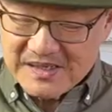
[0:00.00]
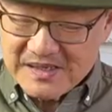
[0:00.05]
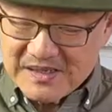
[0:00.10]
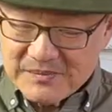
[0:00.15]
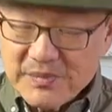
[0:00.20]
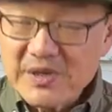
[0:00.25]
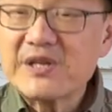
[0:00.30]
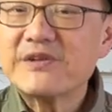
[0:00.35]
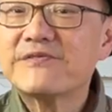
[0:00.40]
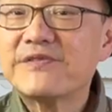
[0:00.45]

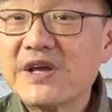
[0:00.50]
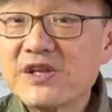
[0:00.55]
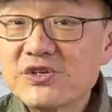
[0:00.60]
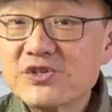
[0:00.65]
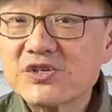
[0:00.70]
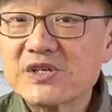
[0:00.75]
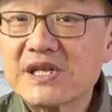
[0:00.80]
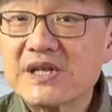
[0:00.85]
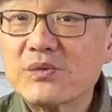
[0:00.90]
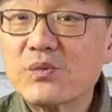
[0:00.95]
But
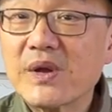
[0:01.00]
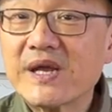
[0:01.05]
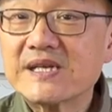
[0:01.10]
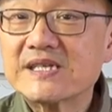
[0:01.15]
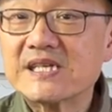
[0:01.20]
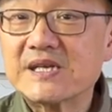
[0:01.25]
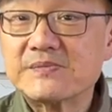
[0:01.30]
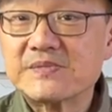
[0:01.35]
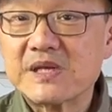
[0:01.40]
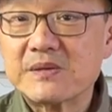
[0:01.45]
eventually,
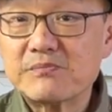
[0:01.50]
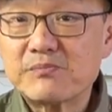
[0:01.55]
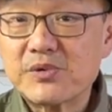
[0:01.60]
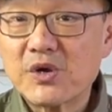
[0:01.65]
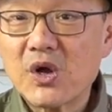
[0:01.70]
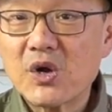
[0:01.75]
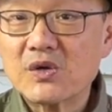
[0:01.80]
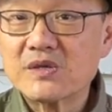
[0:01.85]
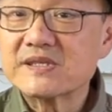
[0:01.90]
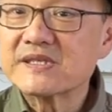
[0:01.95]
wingtips and
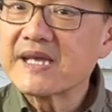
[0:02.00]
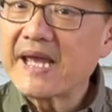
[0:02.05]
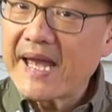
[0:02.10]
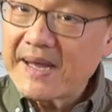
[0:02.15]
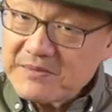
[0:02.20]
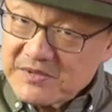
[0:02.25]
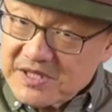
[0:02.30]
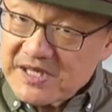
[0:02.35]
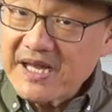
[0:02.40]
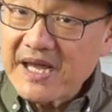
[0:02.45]
brogues
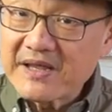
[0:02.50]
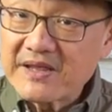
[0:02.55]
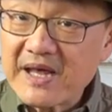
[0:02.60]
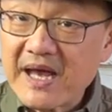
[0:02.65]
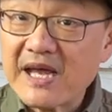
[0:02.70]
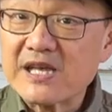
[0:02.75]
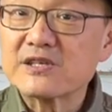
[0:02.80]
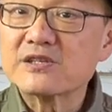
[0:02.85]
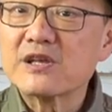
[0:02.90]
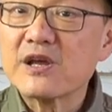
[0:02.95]
came together
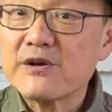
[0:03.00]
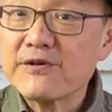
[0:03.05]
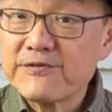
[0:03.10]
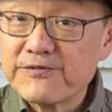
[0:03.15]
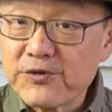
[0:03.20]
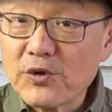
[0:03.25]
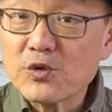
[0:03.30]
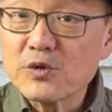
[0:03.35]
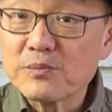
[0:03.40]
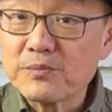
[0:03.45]
as
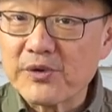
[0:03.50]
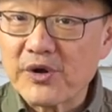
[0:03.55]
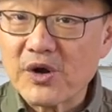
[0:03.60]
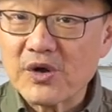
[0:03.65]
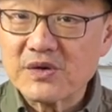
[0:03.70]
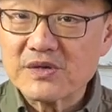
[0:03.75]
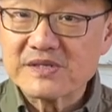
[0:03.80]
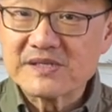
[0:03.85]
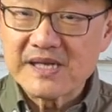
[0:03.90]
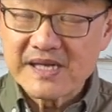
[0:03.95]
full
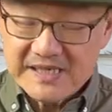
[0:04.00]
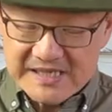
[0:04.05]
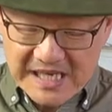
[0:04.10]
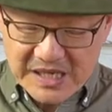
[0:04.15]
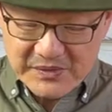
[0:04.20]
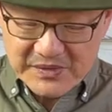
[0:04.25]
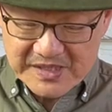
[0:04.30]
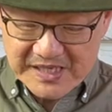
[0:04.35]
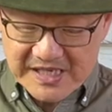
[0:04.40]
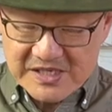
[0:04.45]
brogues, and
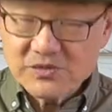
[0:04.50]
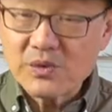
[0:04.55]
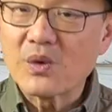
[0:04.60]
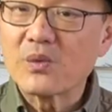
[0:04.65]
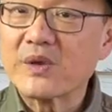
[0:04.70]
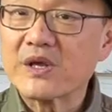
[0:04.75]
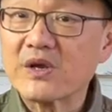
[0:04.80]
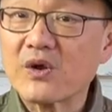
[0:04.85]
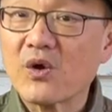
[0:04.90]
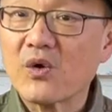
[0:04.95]
nowadays, what
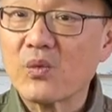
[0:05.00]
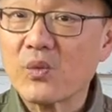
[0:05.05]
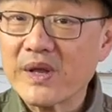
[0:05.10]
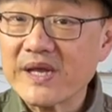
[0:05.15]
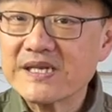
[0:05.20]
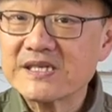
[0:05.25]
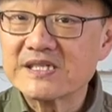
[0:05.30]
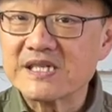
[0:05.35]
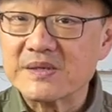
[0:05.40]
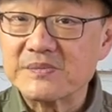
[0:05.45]
we call
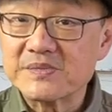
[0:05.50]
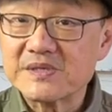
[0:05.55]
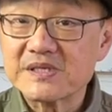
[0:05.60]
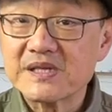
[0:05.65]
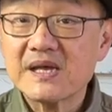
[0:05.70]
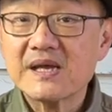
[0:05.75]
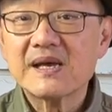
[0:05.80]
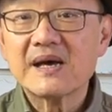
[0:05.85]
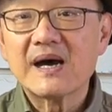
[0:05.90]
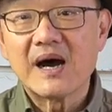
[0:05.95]
wingtips
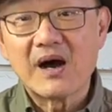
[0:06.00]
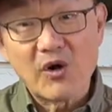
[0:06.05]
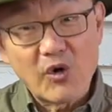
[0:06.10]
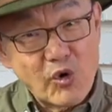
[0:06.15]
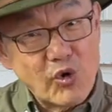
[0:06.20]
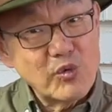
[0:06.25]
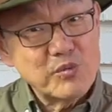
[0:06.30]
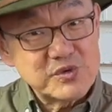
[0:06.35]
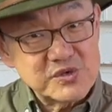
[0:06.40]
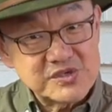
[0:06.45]
are
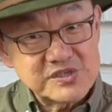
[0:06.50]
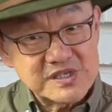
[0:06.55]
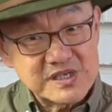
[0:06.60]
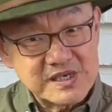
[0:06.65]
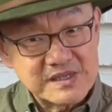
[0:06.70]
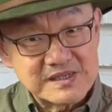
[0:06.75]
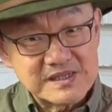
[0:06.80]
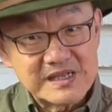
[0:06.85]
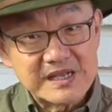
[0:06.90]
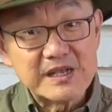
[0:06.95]
almost
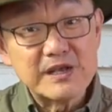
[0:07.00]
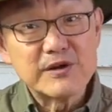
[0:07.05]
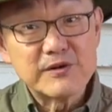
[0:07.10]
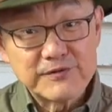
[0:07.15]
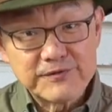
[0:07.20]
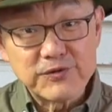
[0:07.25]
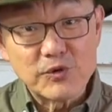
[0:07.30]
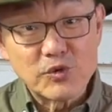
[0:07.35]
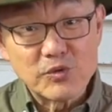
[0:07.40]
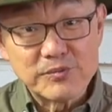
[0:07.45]
certainly
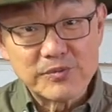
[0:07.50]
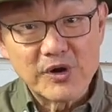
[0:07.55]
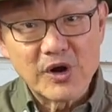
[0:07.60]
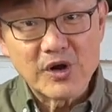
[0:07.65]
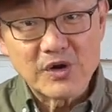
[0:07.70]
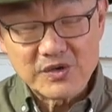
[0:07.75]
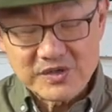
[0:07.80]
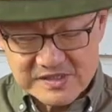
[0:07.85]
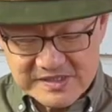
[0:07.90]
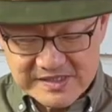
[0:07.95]
full
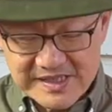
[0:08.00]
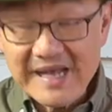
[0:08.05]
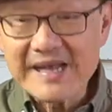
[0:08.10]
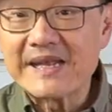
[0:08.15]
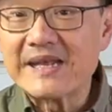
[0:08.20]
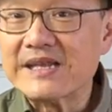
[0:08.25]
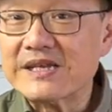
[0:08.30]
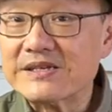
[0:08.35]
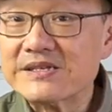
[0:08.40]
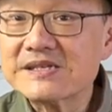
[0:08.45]
brogues. That
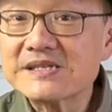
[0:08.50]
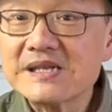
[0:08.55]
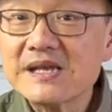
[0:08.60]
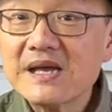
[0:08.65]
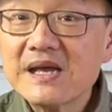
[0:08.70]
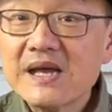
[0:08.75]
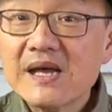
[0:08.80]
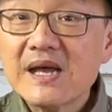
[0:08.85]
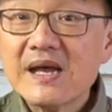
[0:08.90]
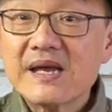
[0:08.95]
is,
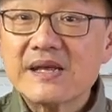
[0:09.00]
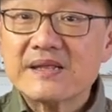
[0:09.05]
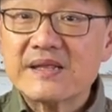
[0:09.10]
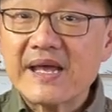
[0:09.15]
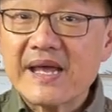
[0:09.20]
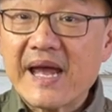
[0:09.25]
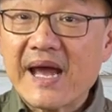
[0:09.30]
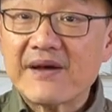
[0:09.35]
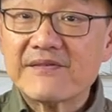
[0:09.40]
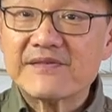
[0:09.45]
they
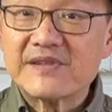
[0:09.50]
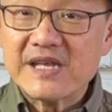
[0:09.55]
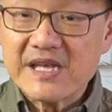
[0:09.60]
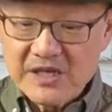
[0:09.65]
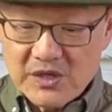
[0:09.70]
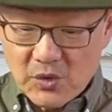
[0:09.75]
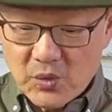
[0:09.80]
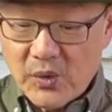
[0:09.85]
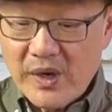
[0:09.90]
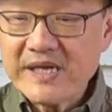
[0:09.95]
have the
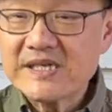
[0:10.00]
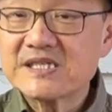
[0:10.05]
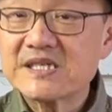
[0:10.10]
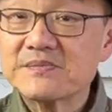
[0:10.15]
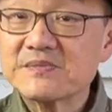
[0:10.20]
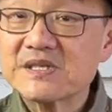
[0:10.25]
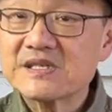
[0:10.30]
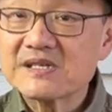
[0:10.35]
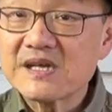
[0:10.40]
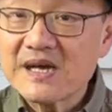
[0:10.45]

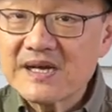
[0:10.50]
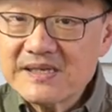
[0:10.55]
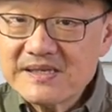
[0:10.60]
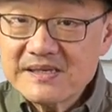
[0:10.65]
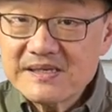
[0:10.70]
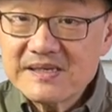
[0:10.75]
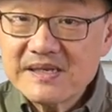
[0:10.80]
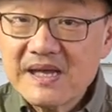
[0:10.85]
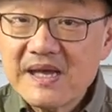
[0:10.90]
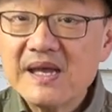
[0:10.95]
wingtip design
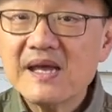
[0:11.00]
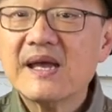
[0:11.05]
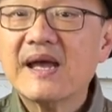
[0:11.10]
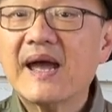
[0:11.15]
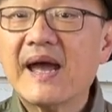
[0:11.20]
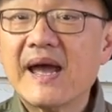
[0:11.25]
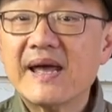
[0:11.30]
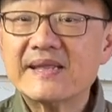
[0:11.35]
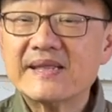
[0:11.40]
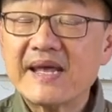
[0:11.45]

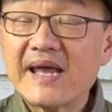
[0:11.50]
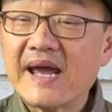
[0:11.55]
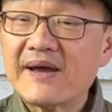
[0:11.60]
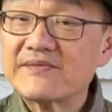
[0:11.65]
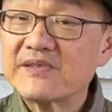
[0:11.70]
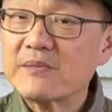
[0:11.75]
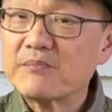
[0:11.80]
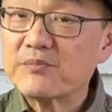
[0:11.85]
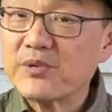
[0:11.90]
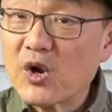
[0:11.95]
and they have
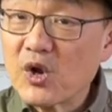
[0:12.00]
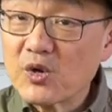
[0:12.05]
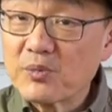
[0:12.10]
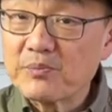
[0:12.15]
the brogue